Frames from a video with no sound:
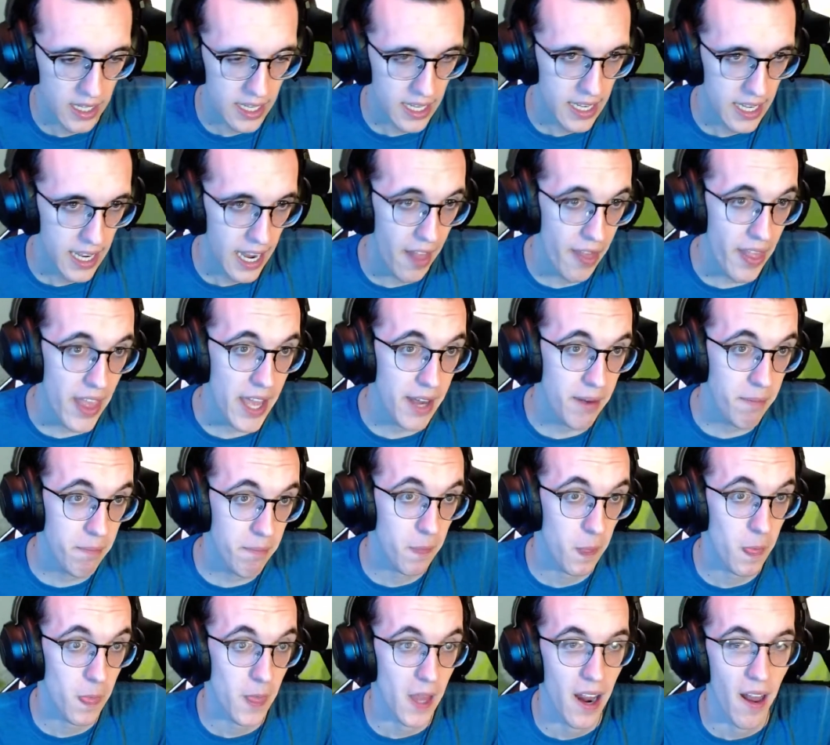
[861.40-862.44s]
And then,
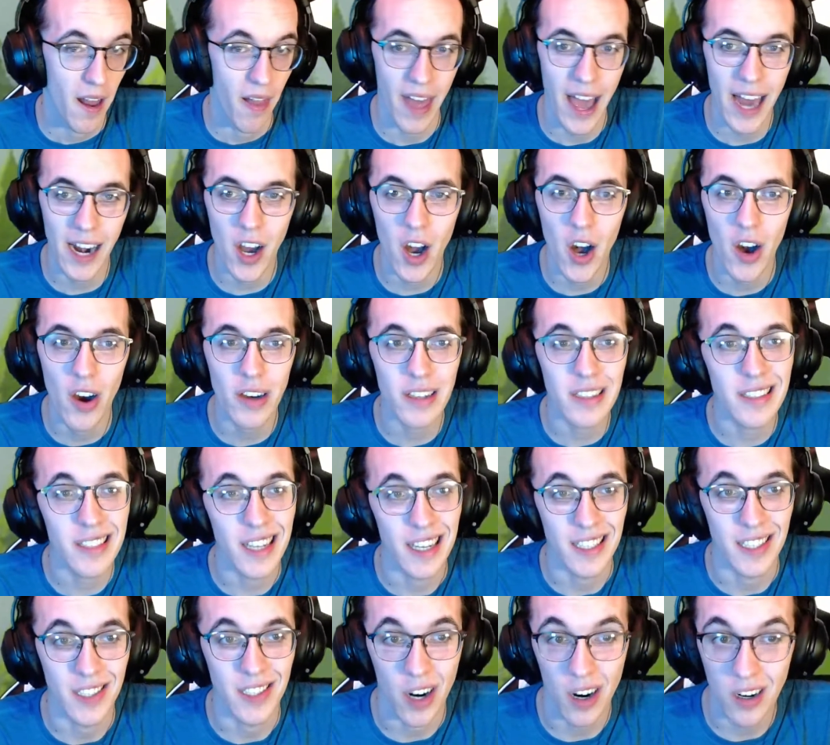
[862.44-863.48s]
that August, I
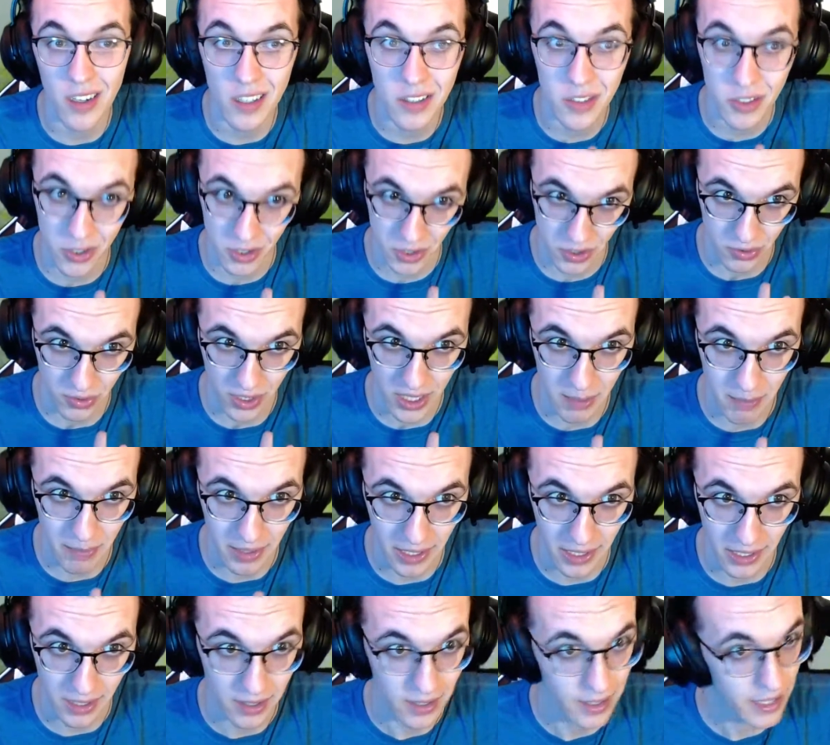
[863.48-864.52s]
started
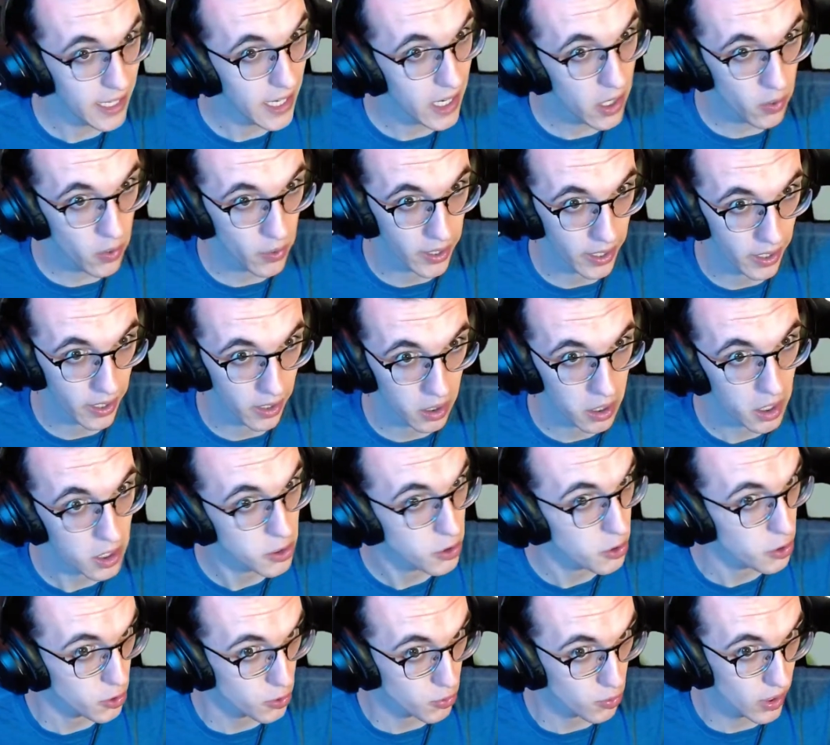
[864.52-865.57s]
streaming. NeoHere, a
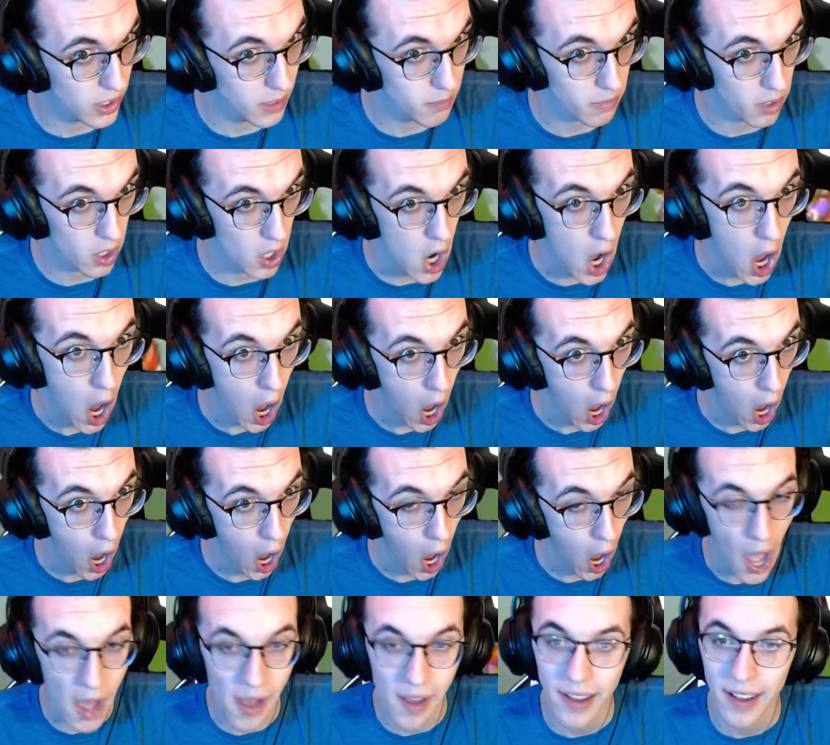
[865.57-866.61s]
streamer.
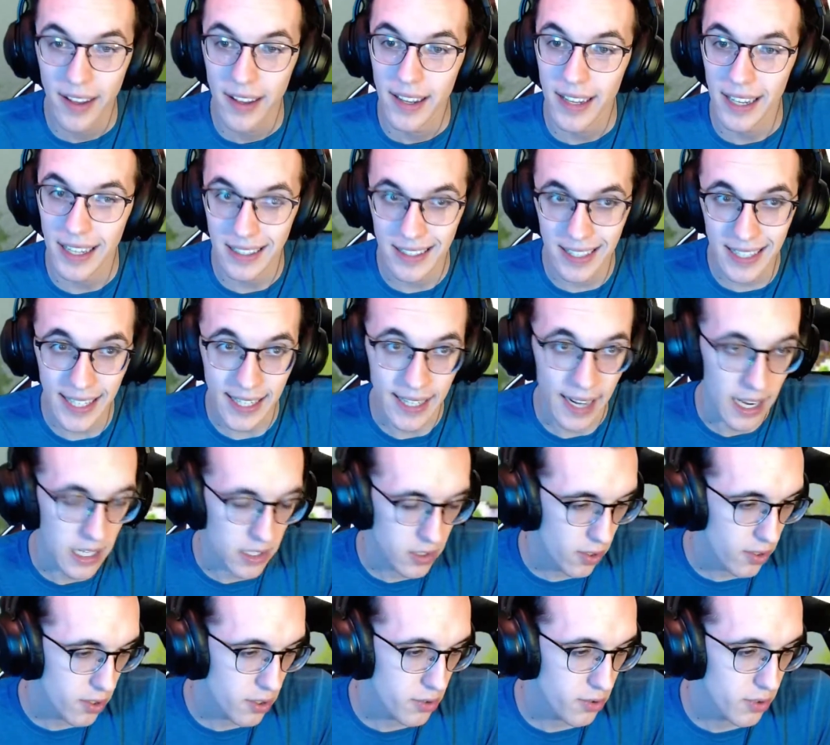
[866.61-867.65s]
Indeed, I
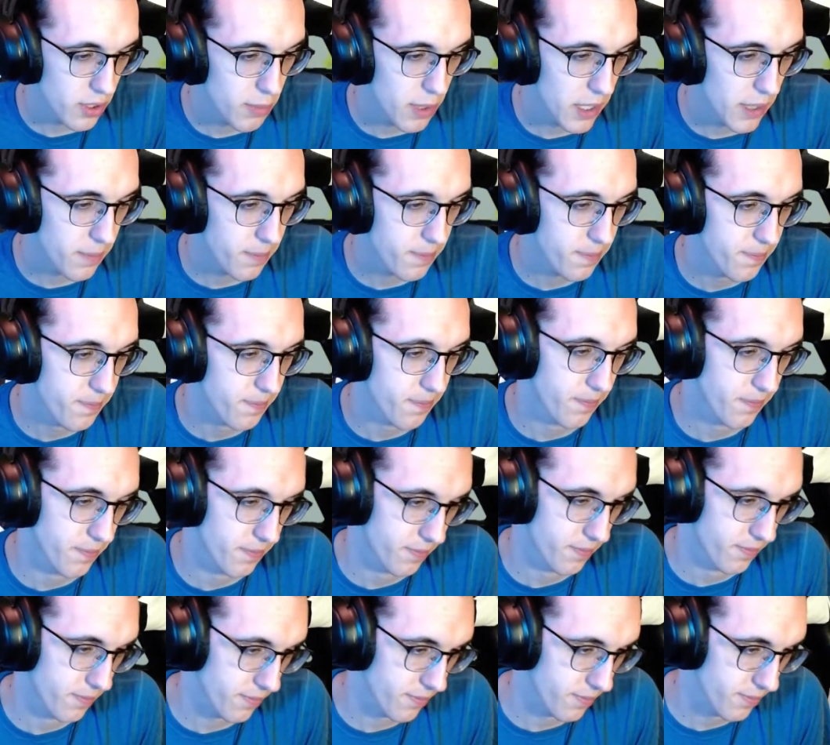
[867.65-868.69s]
started streaming.
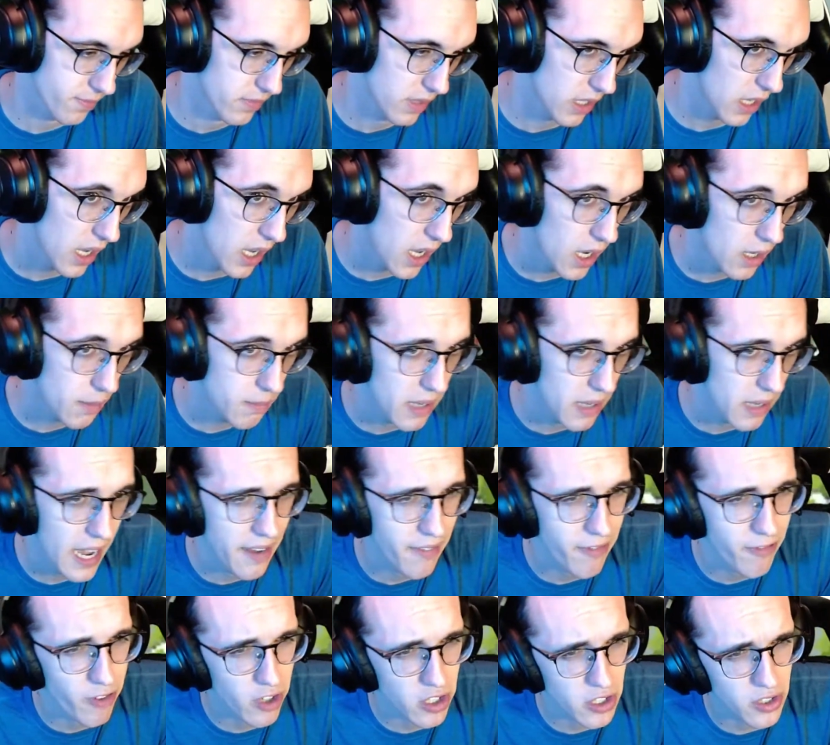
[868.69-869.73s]
I
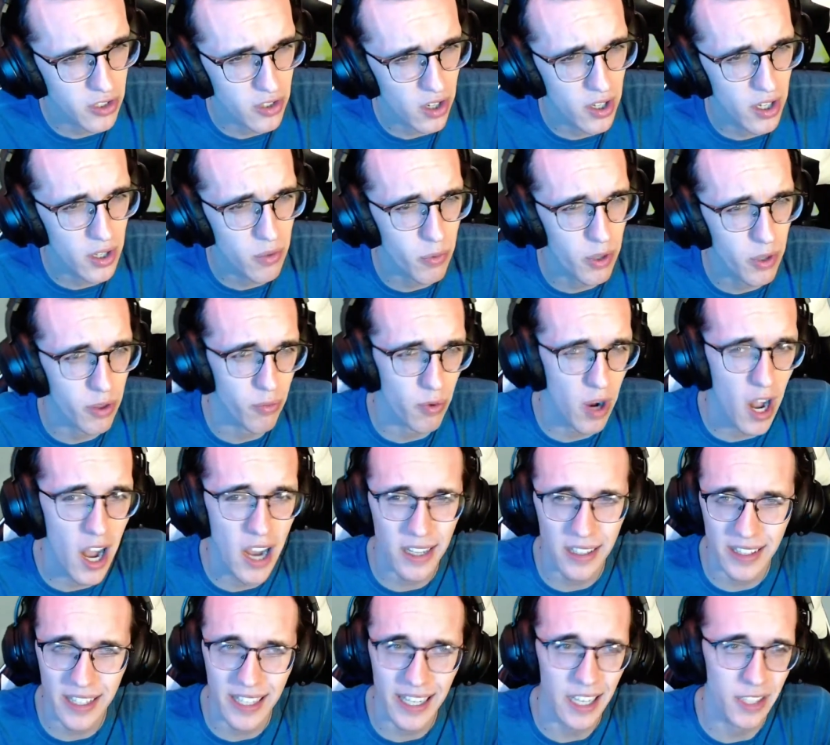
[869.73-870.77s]
first started with
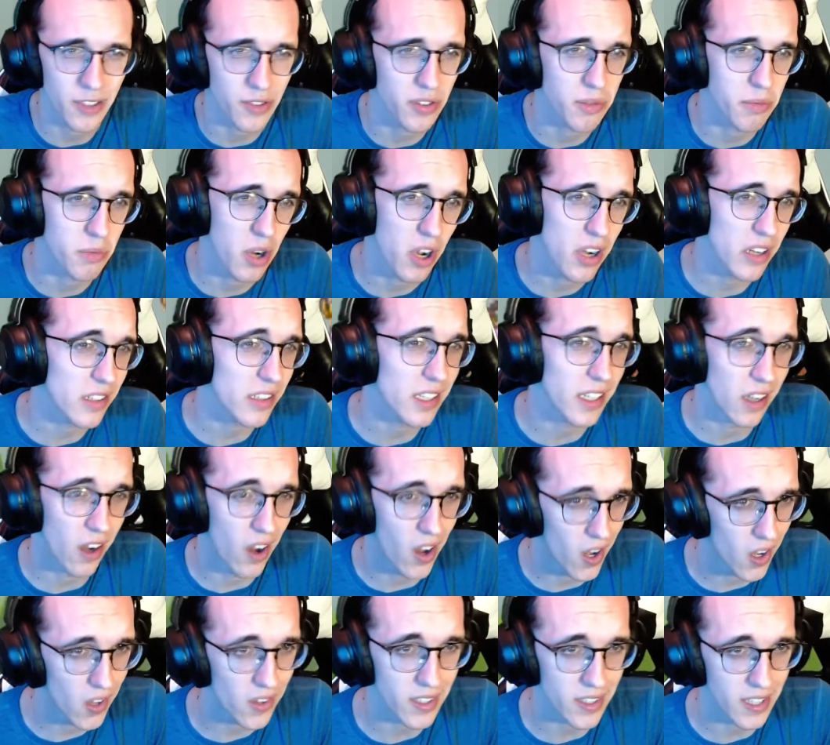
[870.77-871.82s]
Rocket League. I streamed Rocket League
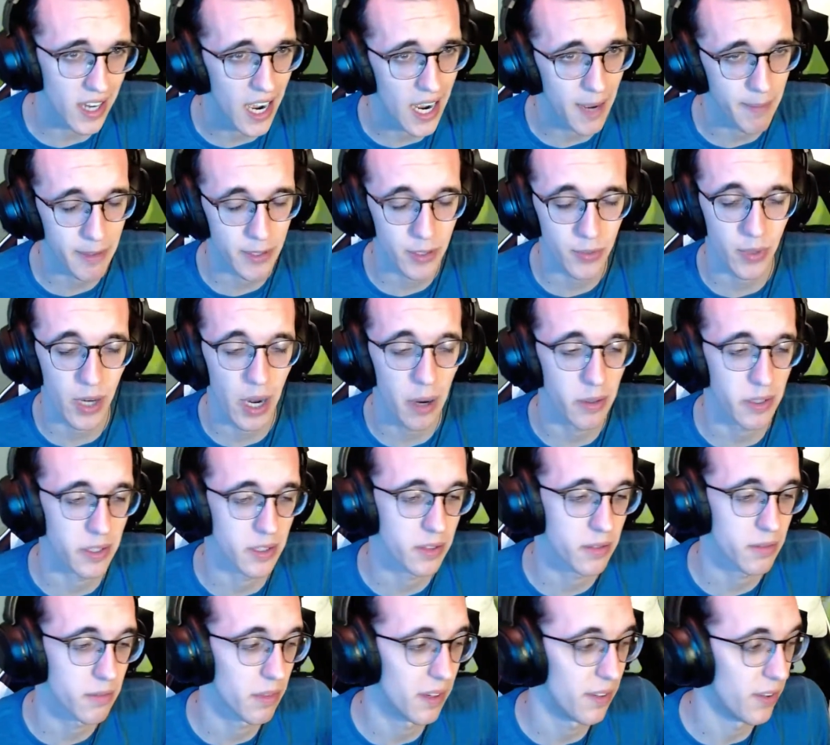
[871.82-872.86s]
all the time. This is when I
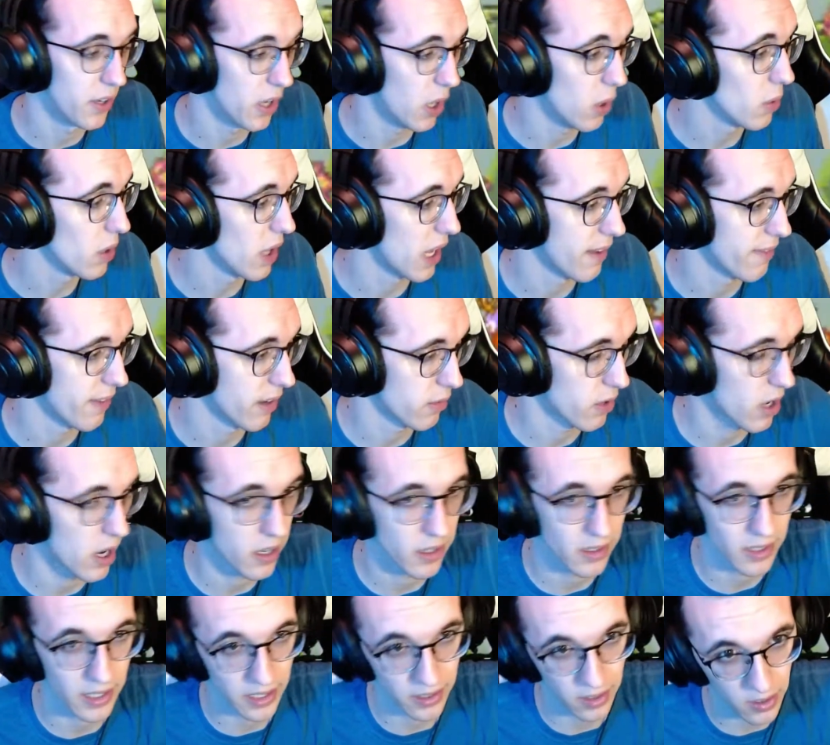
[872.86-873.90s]
was no-lifing Rocket
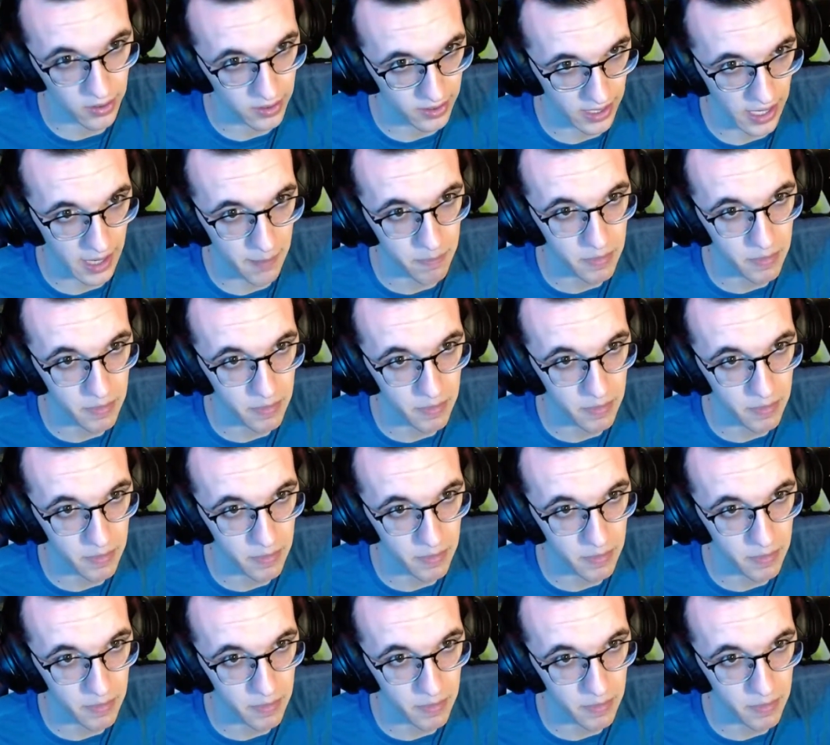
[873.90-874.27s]
League all the time.